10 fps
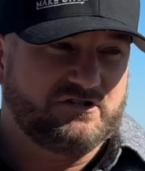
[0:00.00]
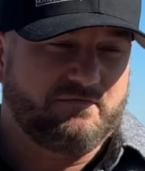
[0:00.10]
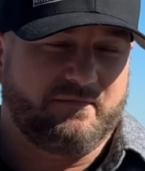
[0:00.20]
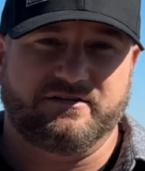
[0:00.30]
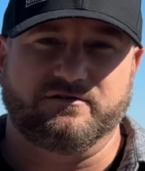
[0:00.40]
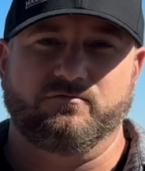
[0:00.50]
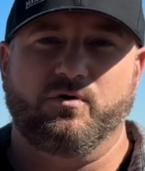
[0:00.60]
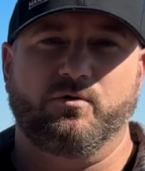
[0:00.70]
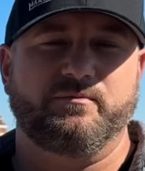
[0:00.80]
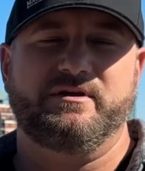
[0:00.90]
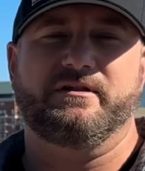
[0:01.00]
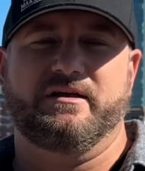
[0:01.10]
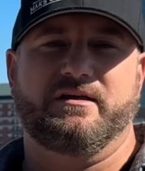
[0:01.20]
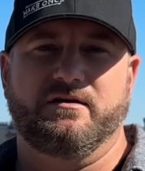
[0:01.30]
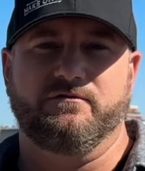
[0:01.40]
Just imagine what would it be
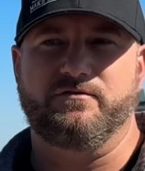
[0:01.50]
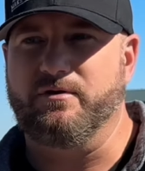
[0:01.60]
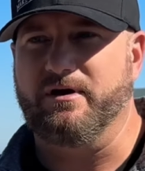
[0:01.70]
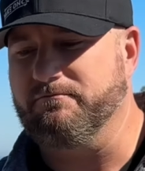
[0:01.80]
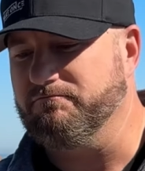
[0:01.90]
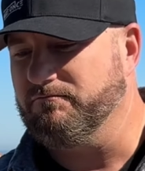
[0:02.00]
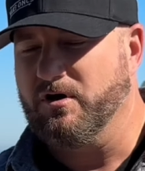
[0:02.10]
like if you had